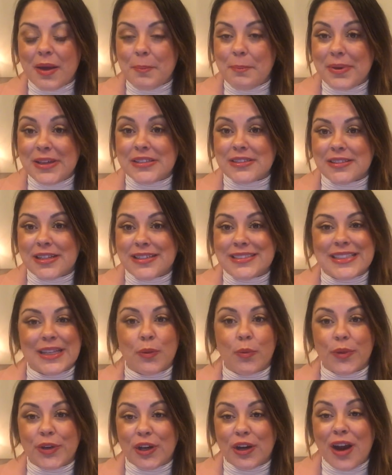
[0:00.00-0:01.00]
business. Like
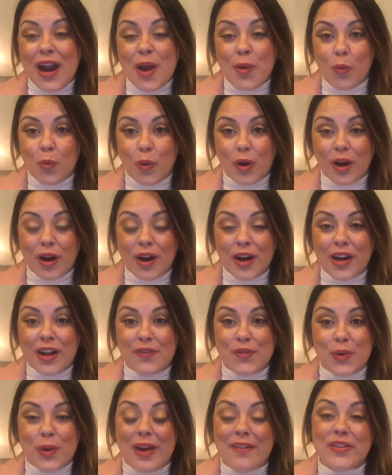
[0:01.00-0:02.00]
when you're at work,
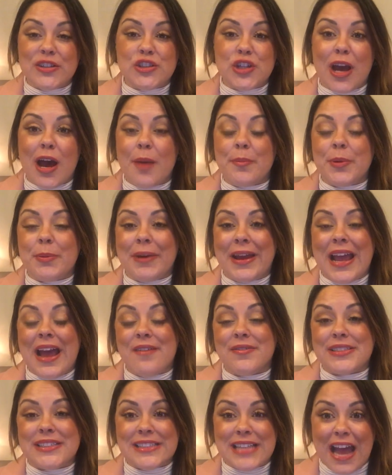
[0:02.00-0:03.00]
if you have a job, you might
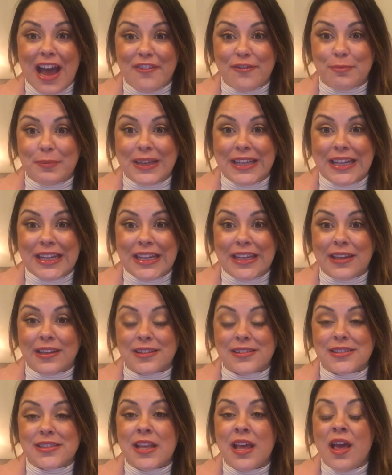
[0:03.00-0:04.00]
have staff
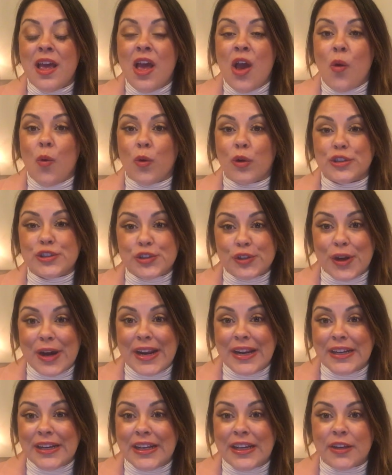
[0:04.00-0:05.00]
meetings or
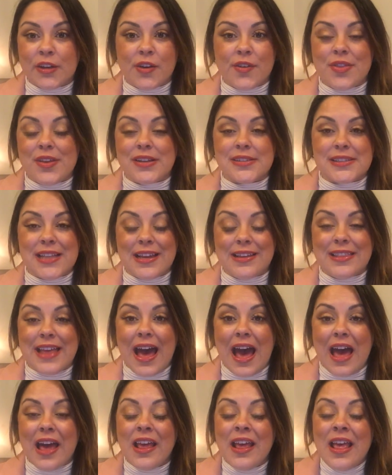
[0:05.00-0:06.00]
training or things like
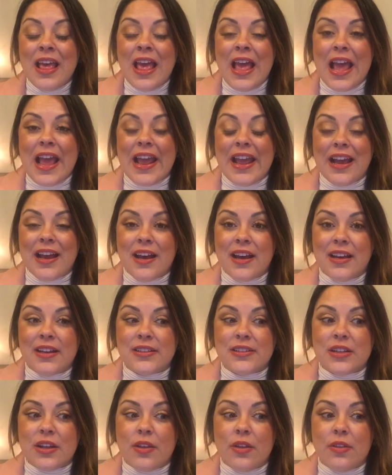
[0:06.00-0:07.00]
that.
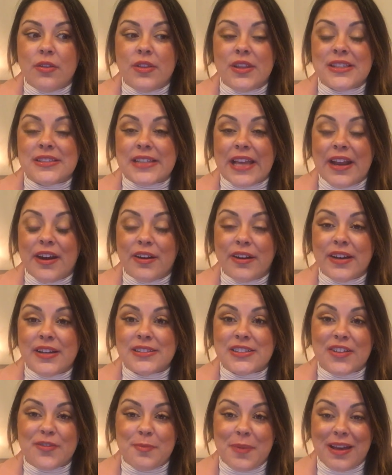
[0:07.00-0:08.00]
And these
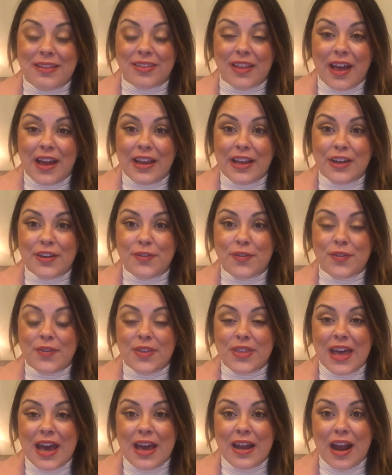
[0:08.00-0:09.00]
areas of my life
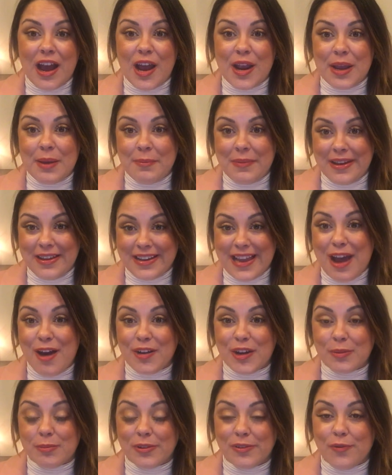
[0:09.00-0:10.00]
that I'm
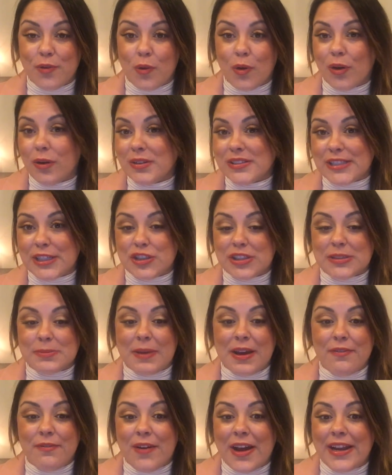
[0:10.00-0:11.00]
accountable for, such as
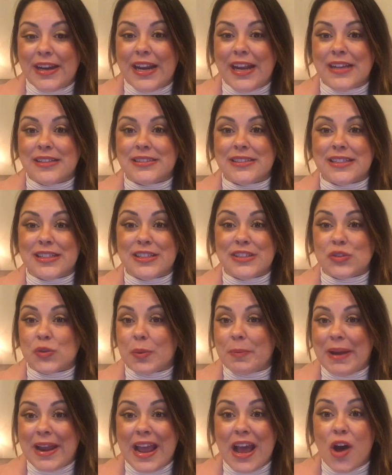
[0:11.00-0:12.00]
my finances
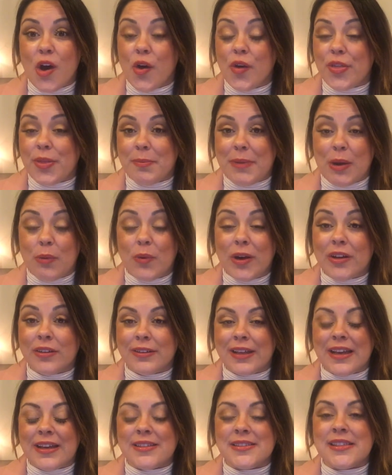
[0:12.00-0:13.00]
or my health, my
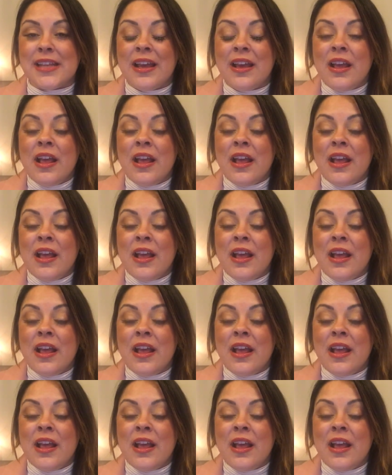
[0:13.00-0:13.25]
wellness,